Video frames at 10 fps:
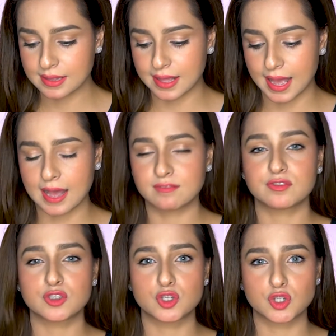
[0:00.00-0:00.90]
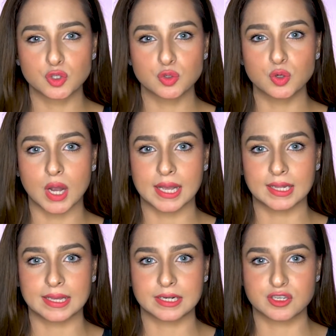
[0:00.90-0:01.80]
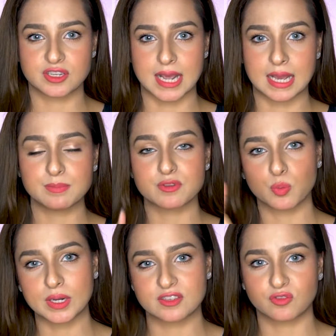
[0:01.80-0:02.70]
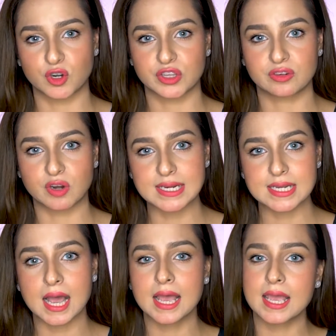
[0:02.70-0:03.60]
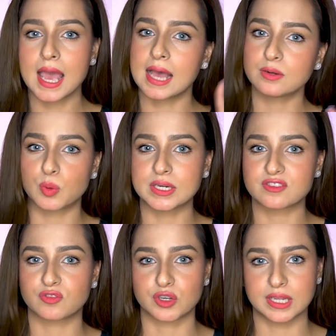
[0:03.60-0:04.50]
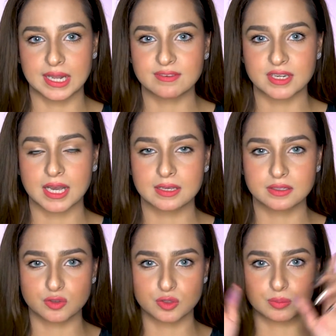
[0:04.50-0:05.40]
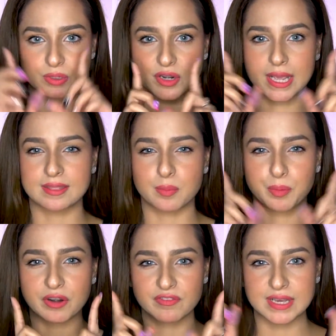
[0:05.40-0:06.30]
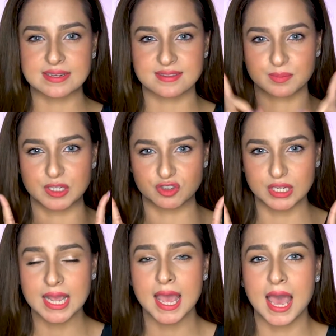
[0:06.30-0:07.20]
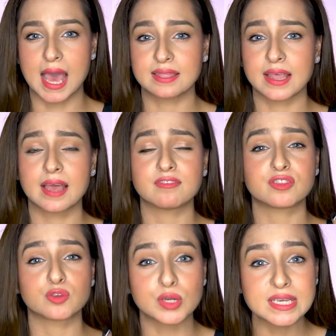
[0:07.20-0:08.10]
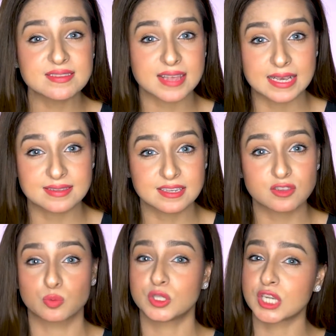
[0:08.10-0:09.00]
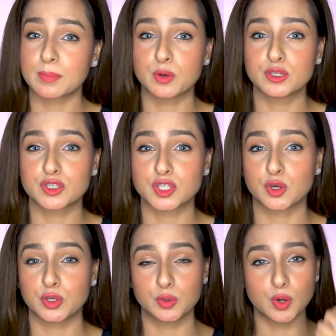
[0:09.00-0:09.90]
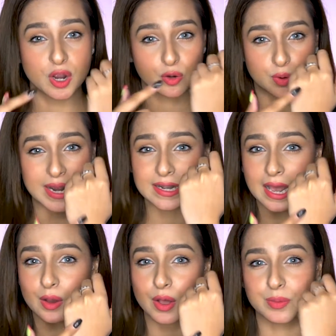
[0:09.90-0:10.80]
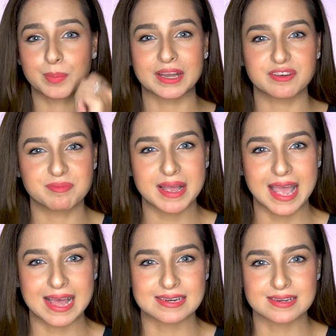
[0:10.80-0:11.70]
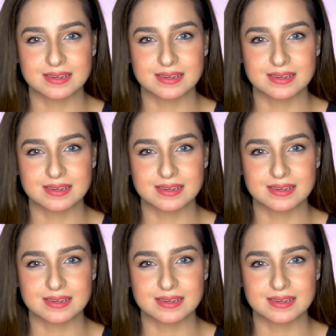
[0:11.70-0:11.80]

they have 2 eyeliner stamps. One is for the right eye and one is for the left eye to create the perfect symmetry. And they have 3 sizes, which I'm going to show you right now on the back of my hand.